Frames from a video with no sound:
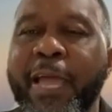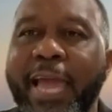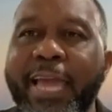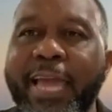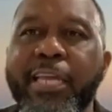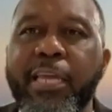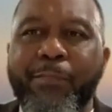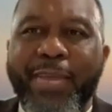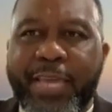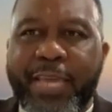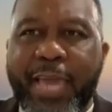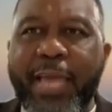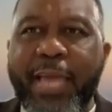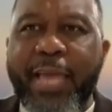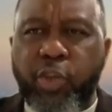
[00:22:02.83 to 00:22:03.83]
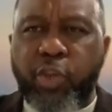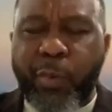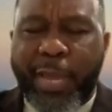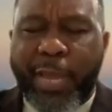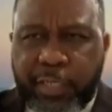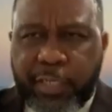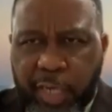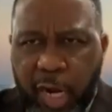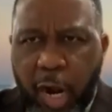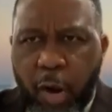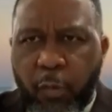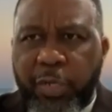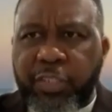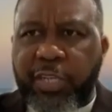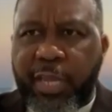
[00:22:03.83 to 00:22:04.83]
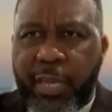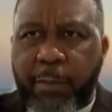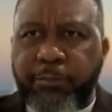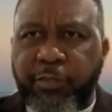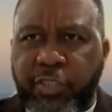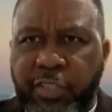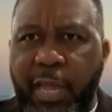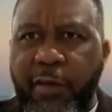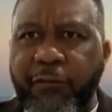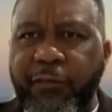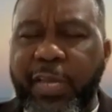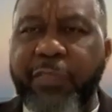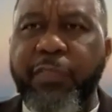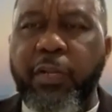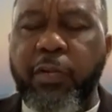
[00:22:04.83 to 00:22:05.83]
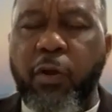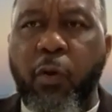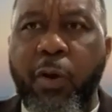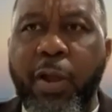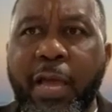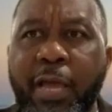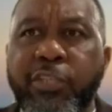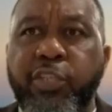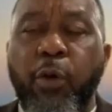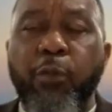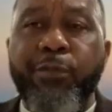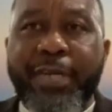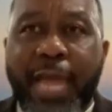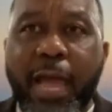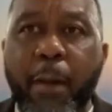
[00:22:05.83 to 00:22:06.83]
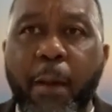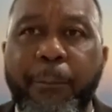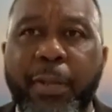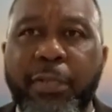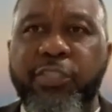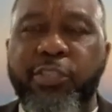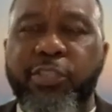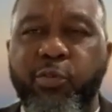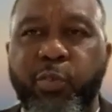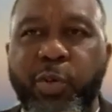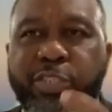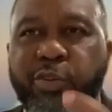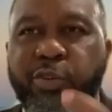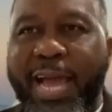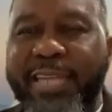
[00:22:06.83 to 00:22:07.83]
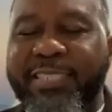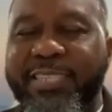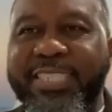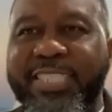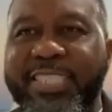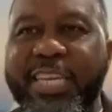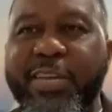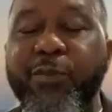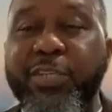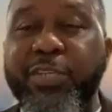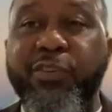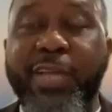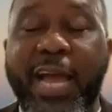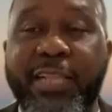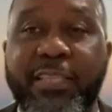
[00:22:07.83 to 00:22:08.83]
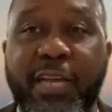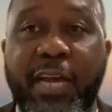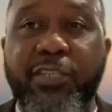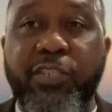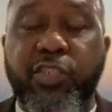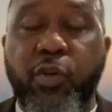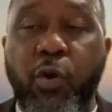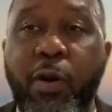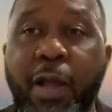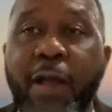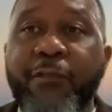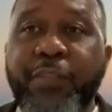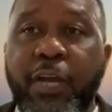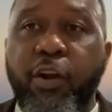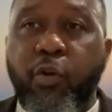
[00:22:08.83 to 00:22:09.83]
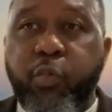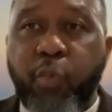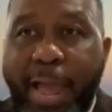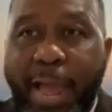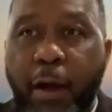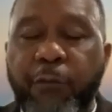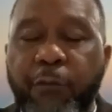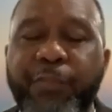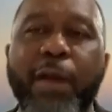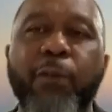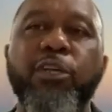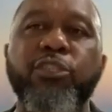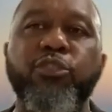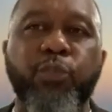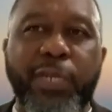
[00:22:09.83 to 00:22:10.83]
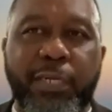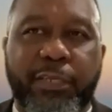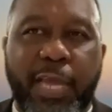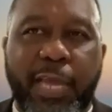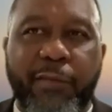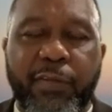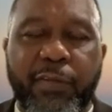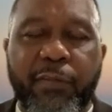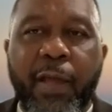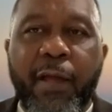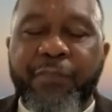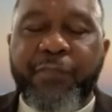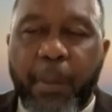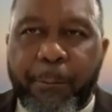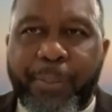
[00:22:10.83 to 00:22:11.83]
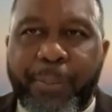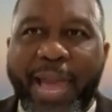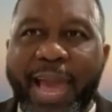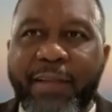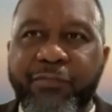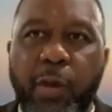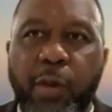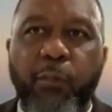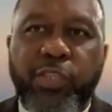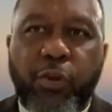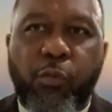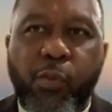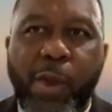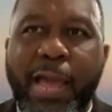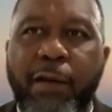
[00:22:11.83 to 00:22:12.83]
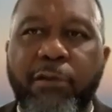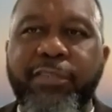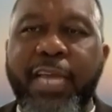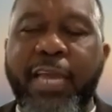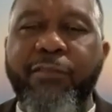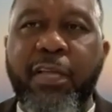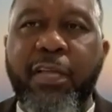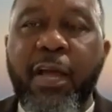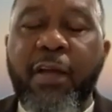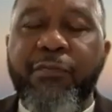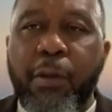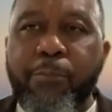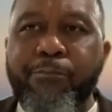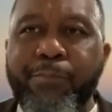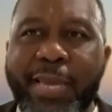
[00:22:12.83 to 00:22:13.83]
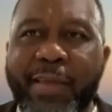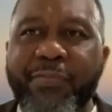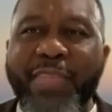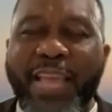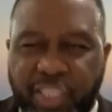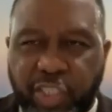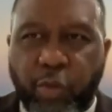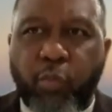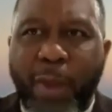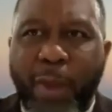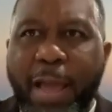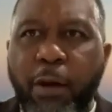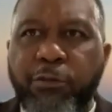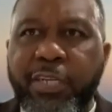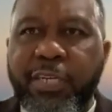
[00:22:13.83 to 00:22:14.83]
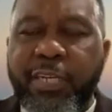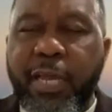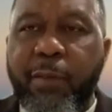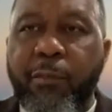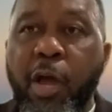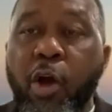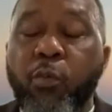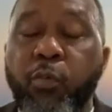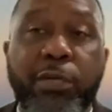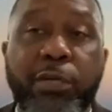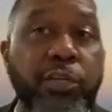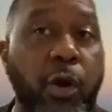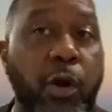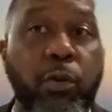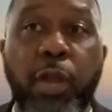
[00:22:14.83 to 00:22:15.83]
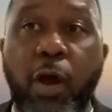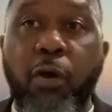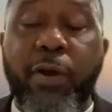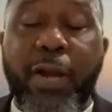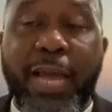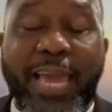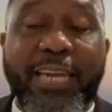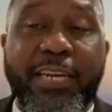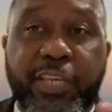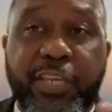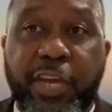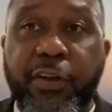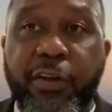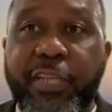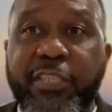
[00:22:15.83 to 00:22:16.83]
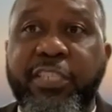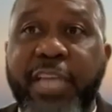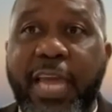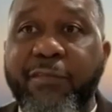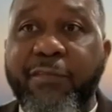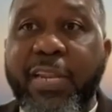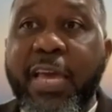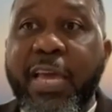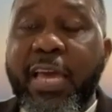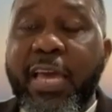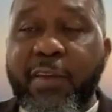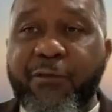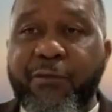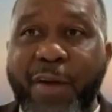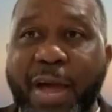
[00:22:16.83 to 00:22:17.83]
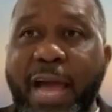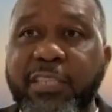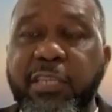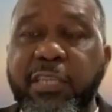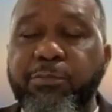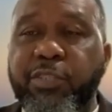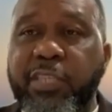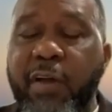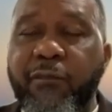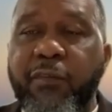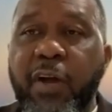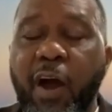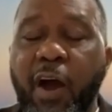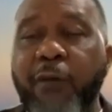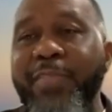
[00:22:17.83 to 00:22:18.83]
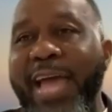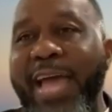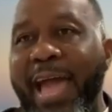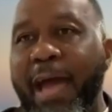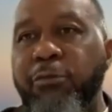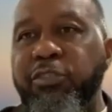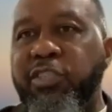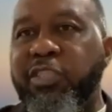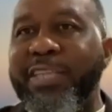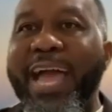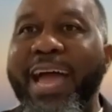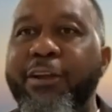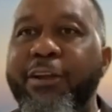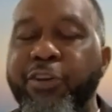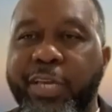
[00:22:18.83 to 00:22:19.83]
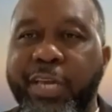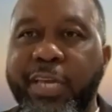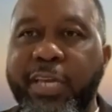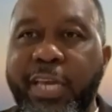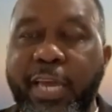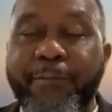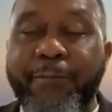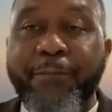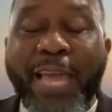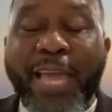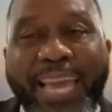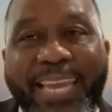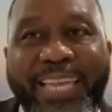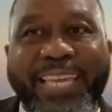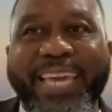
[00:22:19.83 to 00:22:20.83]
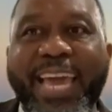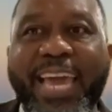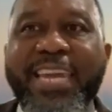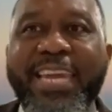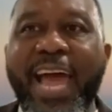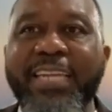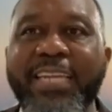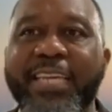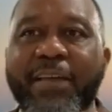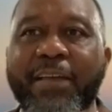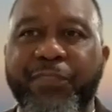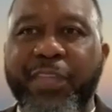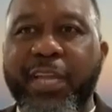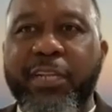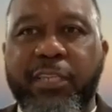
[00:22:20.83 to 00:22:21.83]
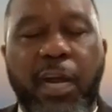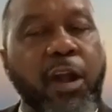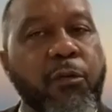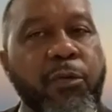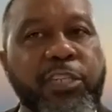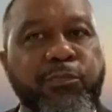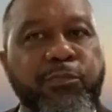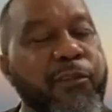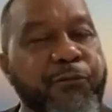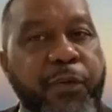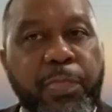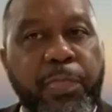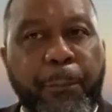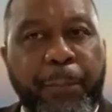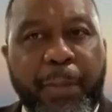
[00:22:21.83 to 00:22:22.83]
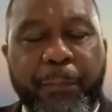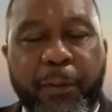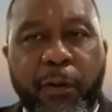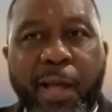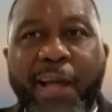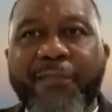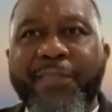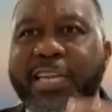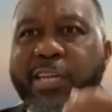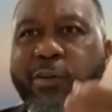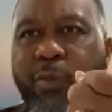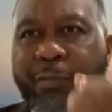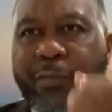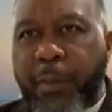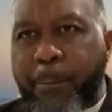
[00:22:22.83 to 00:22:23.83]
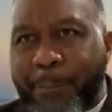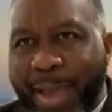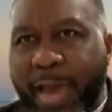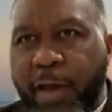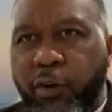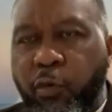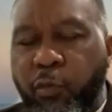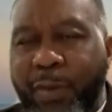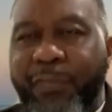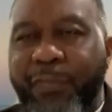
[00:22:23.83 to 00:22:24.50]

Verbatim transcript: And he begins to encourage himself in the Lord. So now, brothers, what you got to see and what you got to underscore the crowd that was with David the pack that was around David, the men that surrounded him were no longer. And here is David. He finds himself on the outside looking in, and he cannot get the encouragement from the people that he went to battle with.